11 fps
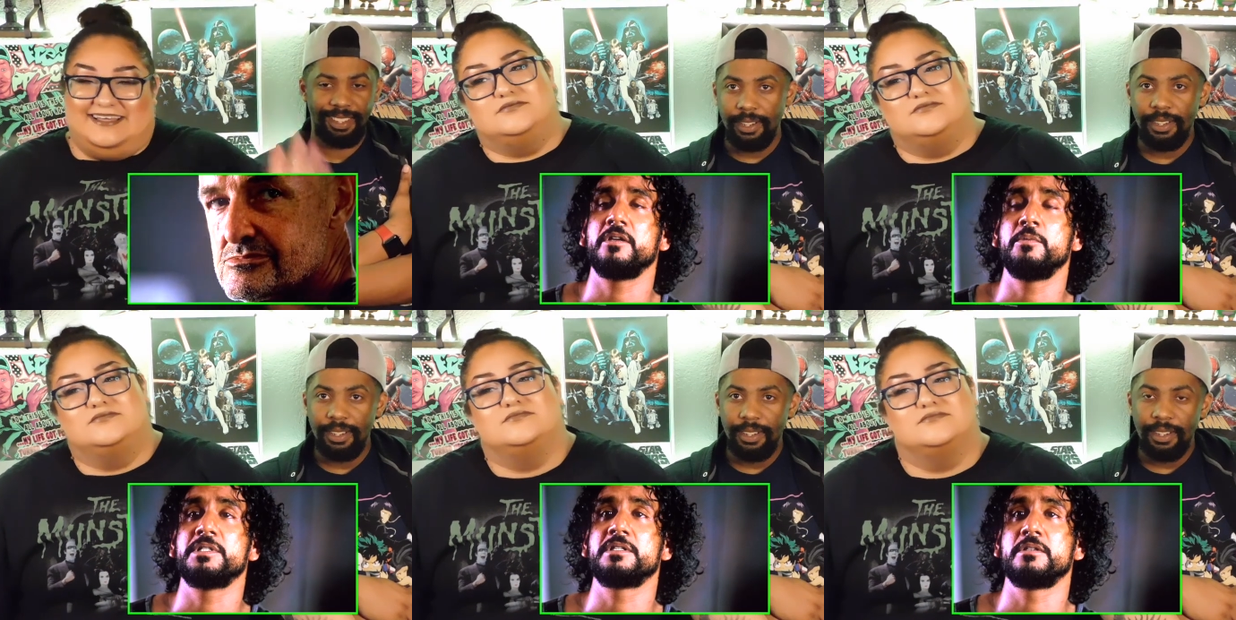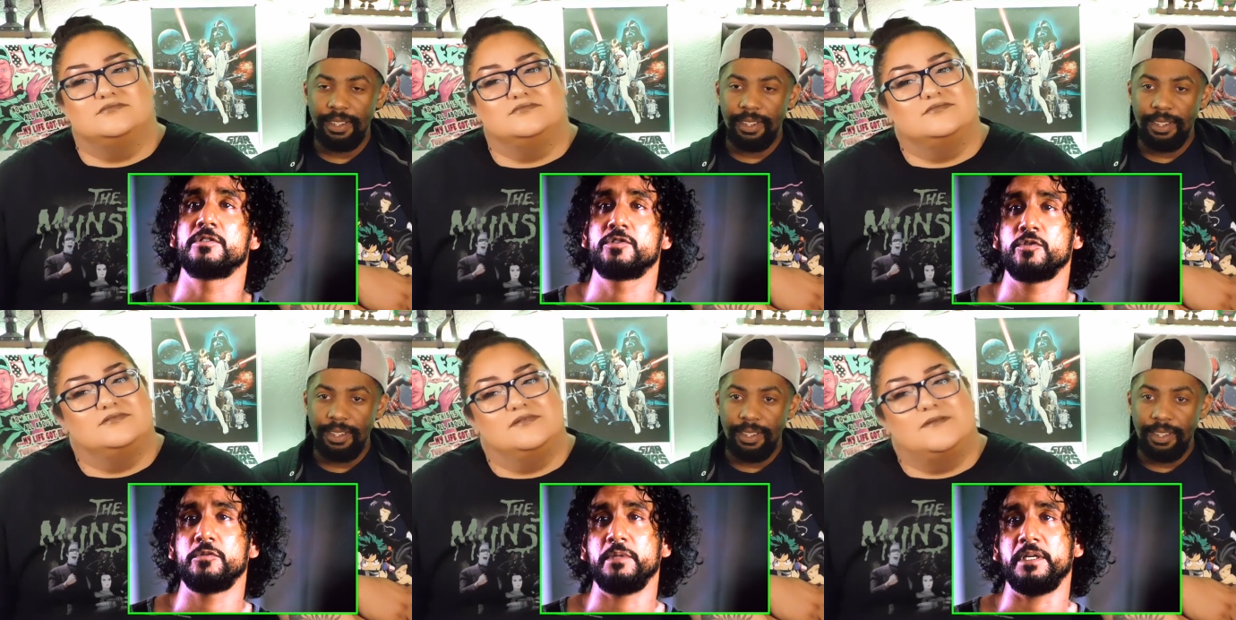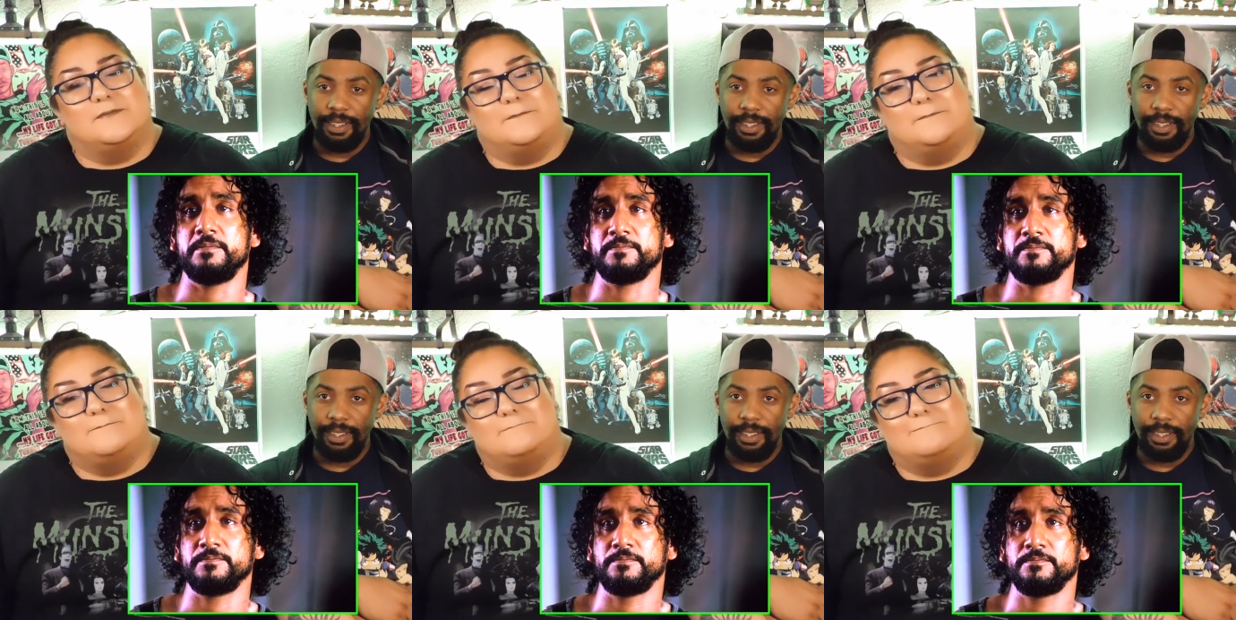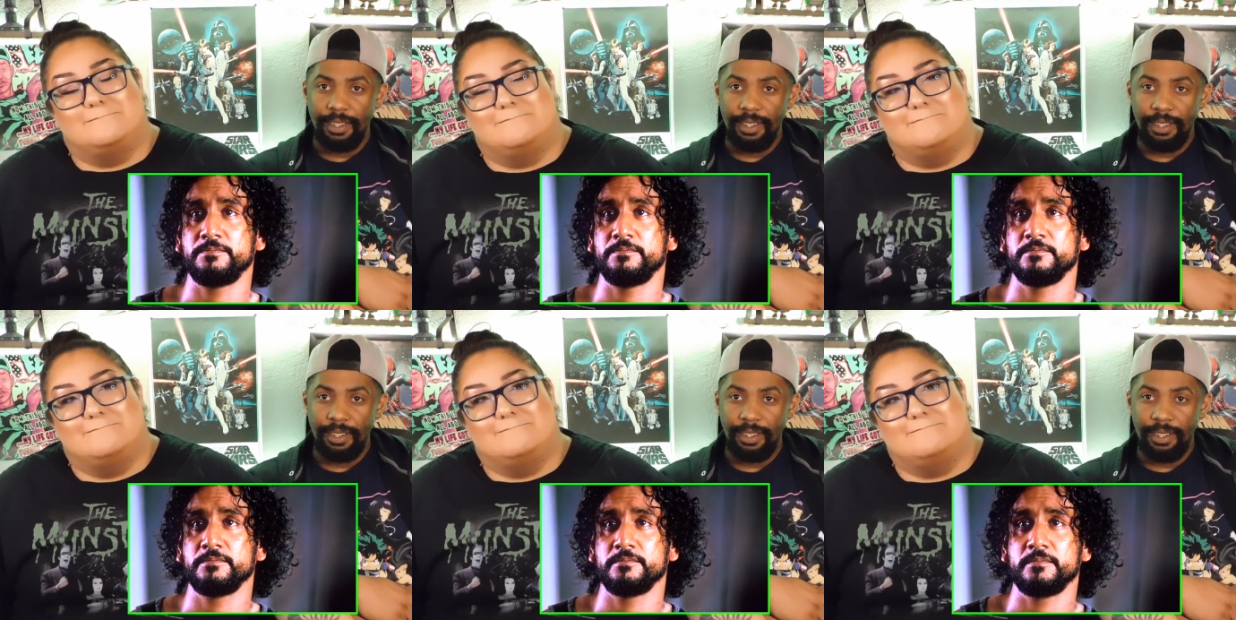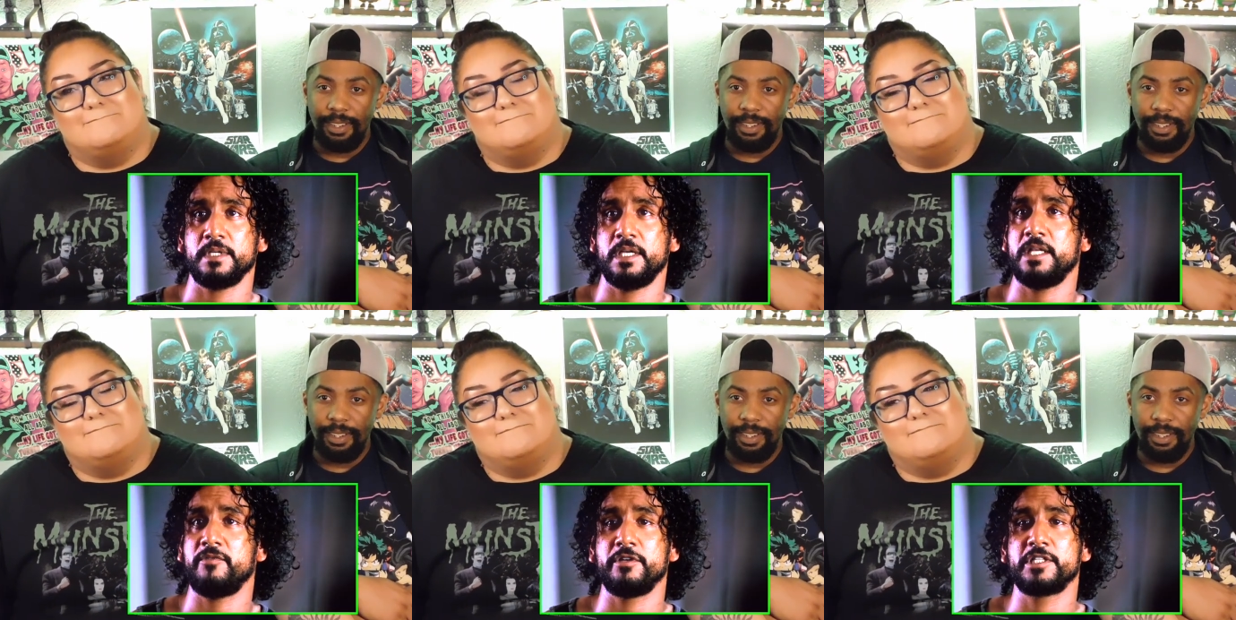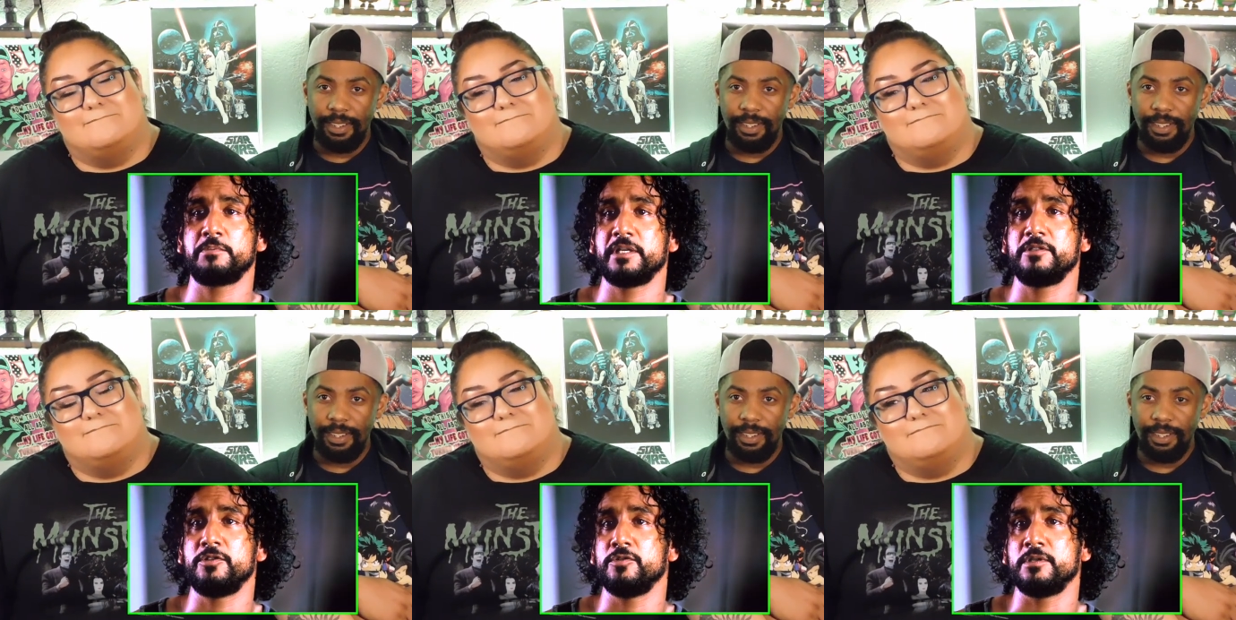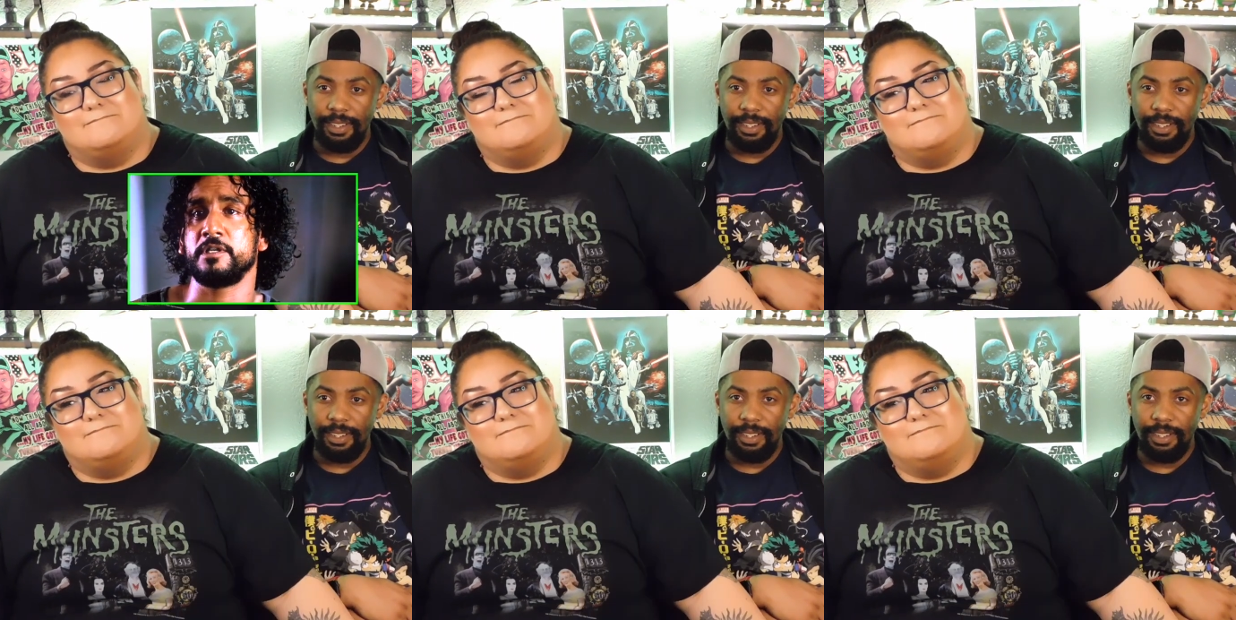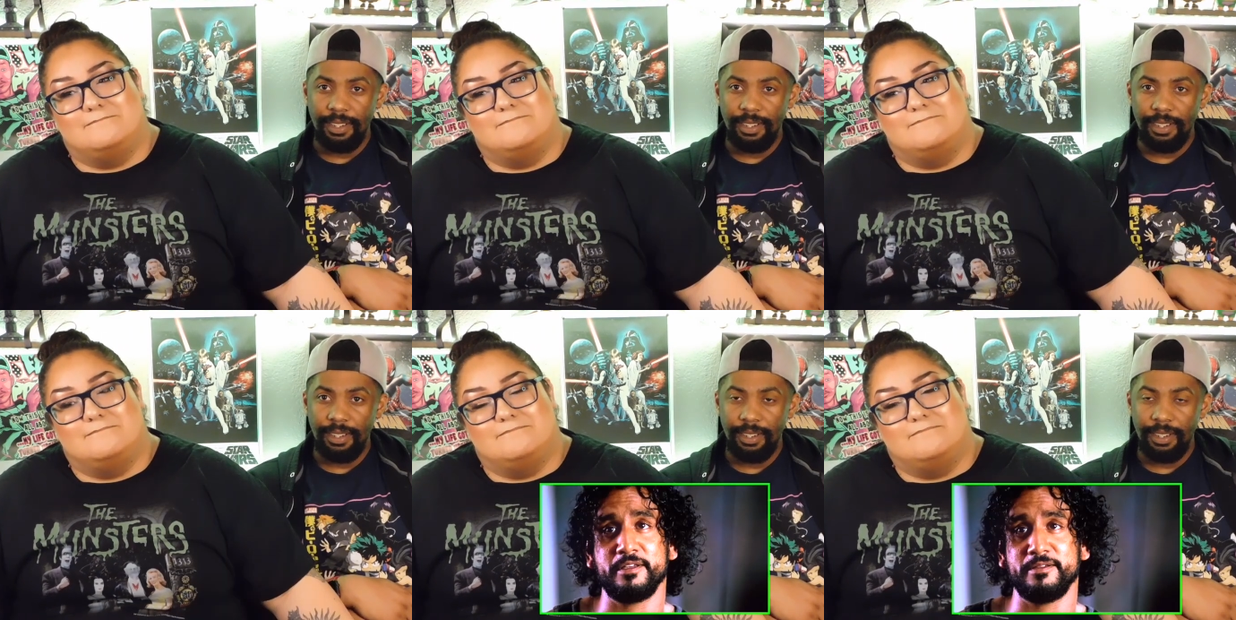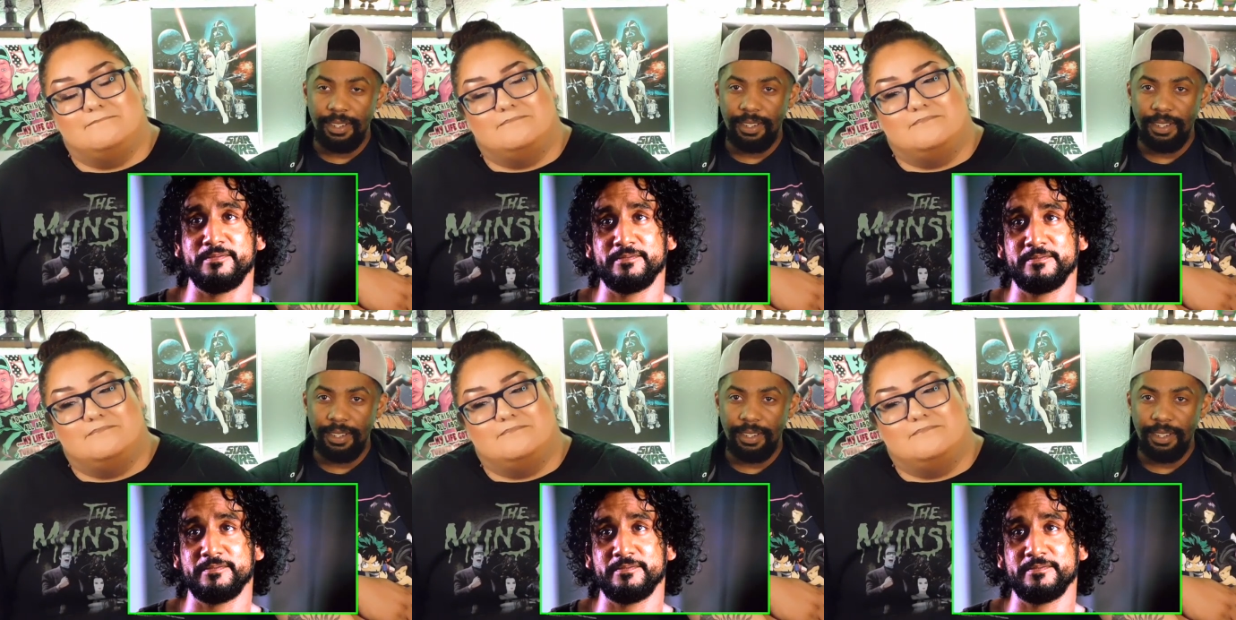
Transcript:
Speaker 1: I think you misunderstood me. I never expected you to give it to me for nothing.